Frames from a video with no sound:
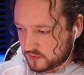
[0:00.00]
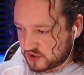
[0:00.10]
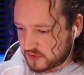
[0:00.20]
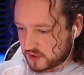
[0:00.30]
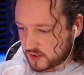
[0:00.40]
We
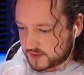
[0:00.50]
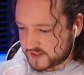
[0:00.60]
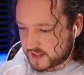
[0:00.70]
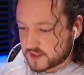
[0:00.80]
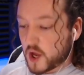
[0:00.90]
should be good.
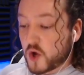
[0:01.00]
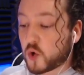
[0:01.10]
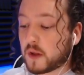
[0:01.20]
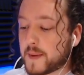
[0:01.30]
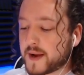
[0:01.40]
ten seconds.
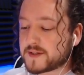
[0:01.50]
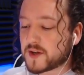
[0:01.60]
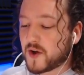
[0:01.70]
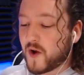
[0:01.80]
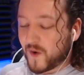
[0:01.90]
Golemite!
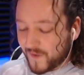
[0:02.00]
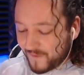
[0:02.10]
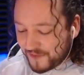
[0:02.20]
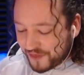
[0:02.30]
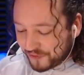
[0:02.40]

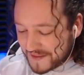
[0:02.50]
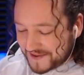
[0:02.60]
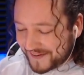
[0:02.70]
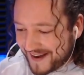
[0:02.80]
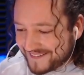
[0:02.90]
Oh, the
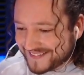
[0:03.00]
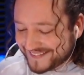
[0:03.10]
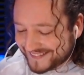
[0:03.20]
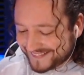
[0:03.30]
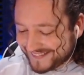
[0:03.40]
three crown!